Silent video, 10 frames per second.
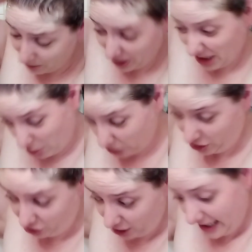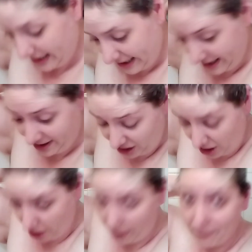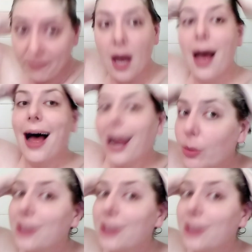pretty moisturizing, so I